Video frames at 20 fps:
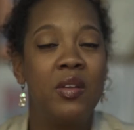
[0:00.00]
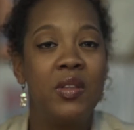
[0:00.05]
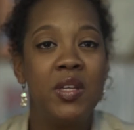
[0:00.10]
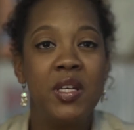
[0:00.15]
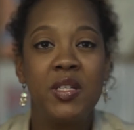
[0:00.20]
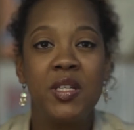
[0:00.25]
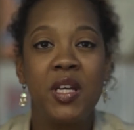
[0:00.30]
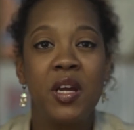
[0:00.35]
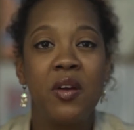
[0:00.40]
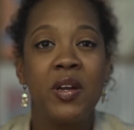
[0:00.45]

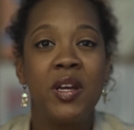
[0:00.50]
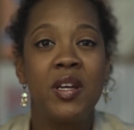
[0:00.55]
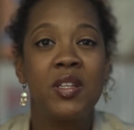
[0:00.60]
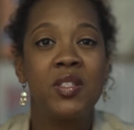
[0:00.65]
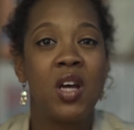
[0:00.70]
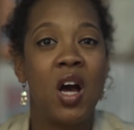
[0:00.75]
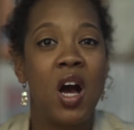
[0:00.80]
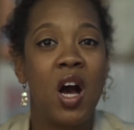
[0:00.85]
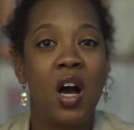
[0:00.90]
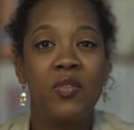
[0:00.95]
These
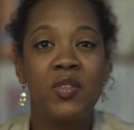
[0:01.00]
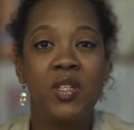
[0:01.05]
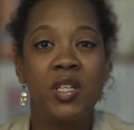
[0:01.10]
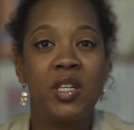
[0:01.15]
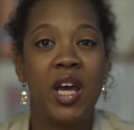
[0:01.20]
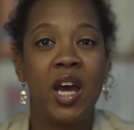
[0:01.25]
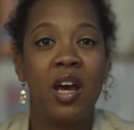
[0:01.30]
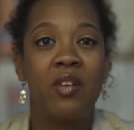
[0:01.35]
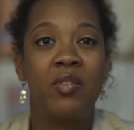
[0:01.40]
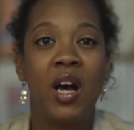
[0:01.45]
areas often
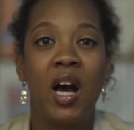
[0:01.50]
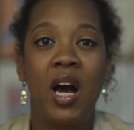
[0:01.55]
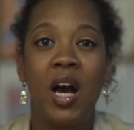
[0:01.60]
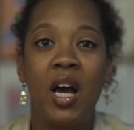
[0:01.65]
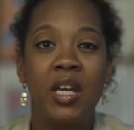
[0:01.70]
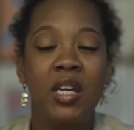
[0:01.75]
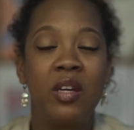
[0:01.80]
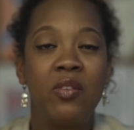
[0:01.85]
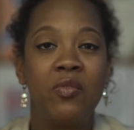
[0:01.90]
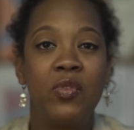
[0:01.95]
have
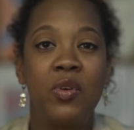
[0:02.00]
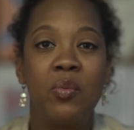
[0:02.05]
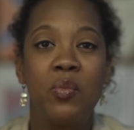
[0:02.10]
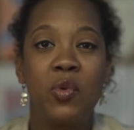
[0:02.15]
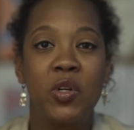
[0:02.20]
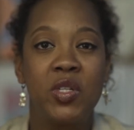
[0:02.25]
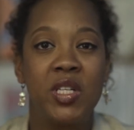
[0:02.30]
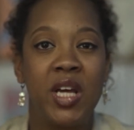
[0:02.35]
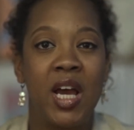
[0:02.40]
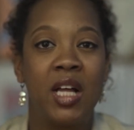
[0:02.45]
high infant
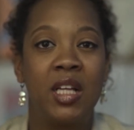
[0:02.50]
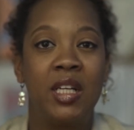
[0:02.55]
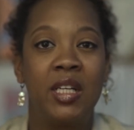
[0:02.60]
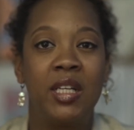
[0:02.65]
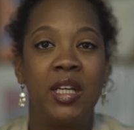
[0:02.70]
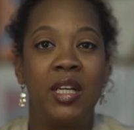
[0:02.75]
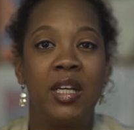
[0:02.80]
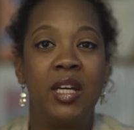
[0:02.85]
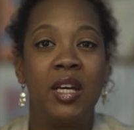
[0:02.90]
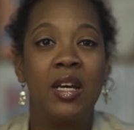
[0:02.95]

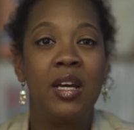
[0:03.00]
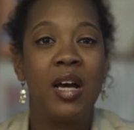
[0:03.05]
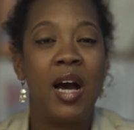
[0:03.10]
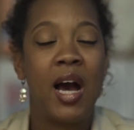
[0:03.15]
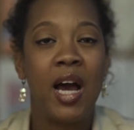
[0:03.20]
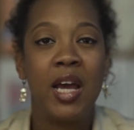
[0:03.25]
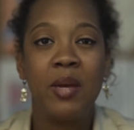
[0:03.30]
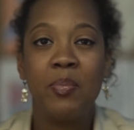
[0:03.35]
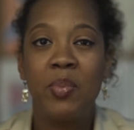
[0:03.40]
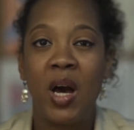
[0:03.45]
mortality,
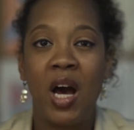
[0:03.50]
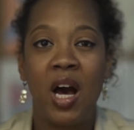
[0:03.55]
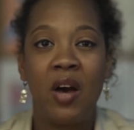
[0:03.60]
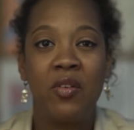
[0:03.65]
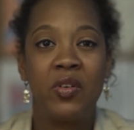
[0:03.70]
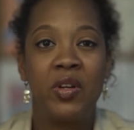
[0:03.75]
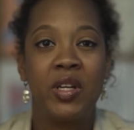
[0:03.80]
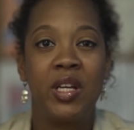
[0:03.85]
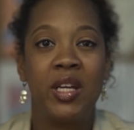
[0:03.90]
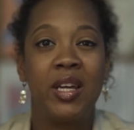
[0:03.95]
high
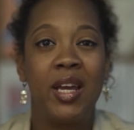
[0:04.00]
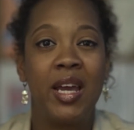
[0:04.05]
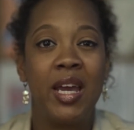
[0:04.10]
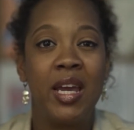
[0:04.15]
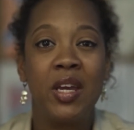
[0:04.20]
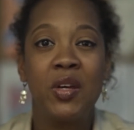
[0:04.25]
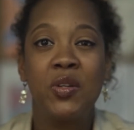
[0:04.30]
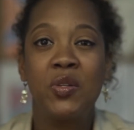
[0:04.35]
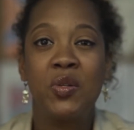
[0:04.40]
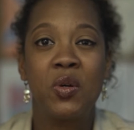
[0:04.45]
poverty,
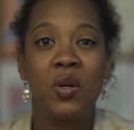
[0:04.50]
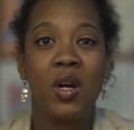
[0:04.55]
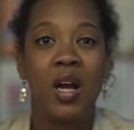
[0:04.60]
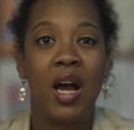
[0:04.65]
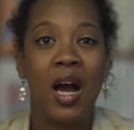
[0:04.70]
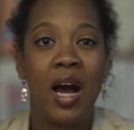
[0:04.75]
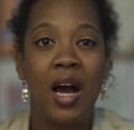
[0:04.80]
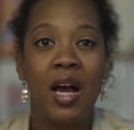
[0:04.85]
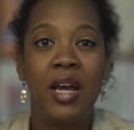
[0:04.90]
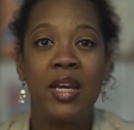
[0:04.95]
and/or a
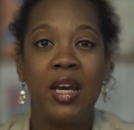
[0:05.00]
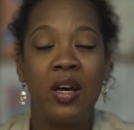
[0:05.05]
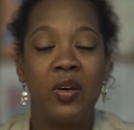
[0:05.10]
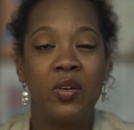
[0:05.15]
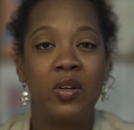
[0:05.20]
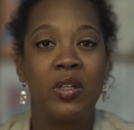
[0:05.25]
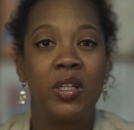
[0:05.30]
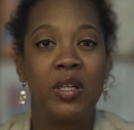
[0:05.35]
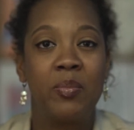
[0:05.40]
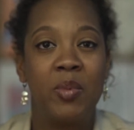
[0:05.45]
high
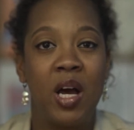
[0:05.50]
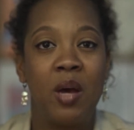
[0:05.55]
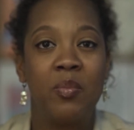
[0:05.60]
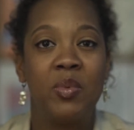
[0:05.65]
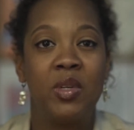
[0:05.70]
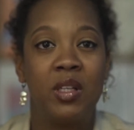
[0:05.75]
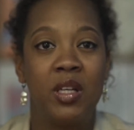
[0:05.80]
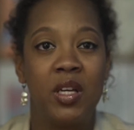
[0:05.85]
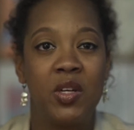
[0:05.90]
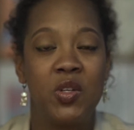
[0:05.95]
elderly
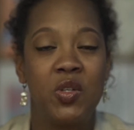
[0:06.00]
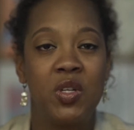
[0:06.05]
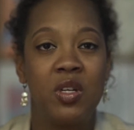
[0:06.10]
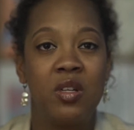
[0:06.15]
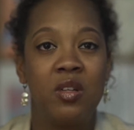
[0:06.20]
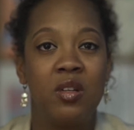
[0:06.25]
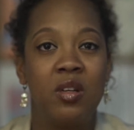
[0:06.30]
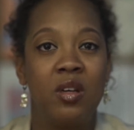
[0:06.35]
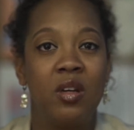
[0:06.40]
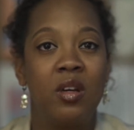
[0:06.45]

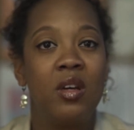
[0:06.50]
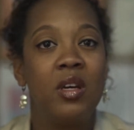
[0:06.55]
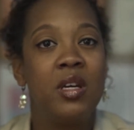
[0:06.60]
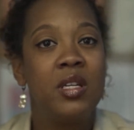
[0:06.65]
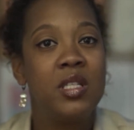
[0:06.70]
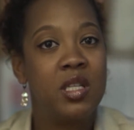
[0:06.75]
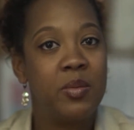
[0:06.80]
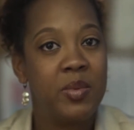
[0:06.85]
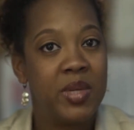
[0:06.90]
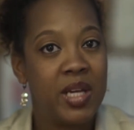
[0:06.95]
population.
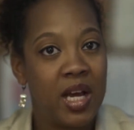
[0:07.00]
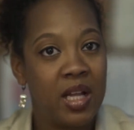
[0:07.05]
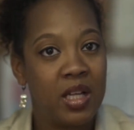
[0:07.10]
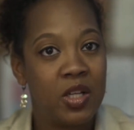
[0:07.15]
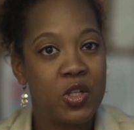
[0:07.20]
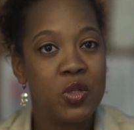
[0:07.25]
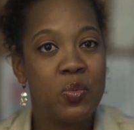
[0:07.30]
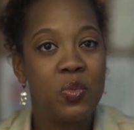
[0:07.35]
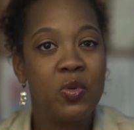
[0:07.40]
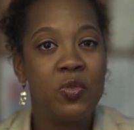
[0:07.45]
To be
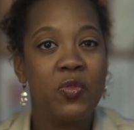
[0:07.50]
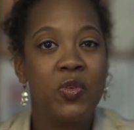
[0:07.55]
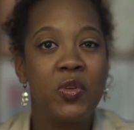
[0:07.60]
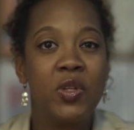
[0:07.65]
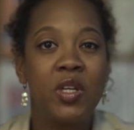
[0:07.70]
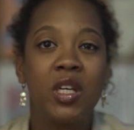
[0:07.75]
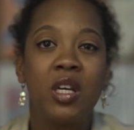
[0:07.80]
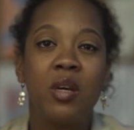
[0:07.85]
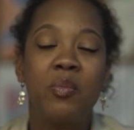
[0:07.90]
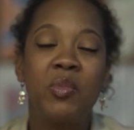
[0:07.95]
eligible for
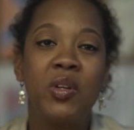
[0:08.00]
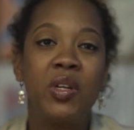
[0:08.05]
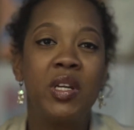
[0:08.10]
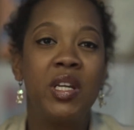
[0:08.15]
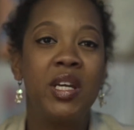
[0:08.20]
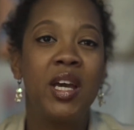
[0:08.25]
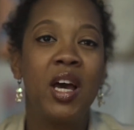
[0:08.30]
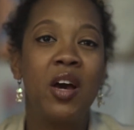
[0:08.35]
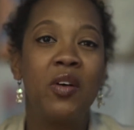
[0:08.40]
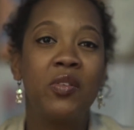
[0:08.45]
the
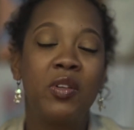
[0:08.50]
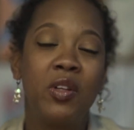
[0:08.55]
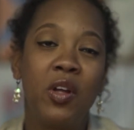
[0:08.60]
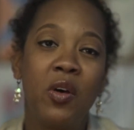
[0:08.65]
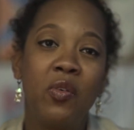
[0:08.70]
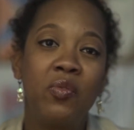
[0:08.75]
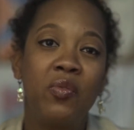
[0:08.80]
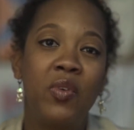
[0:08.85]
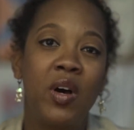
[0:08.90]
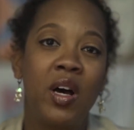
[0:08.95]
Community Health
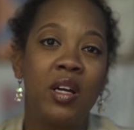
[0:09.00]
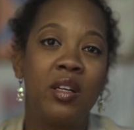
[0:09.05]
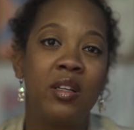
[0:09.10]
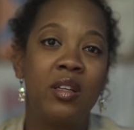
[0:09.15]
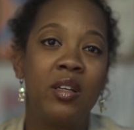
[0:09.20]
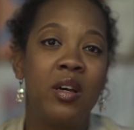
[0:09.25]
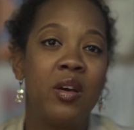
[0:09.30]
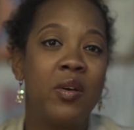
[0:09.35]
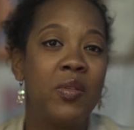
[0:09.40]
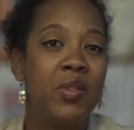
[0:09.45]
Loan Fund,
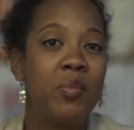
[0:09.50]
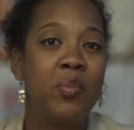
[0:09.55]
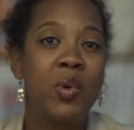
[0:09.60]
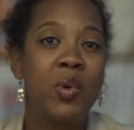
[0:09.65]
the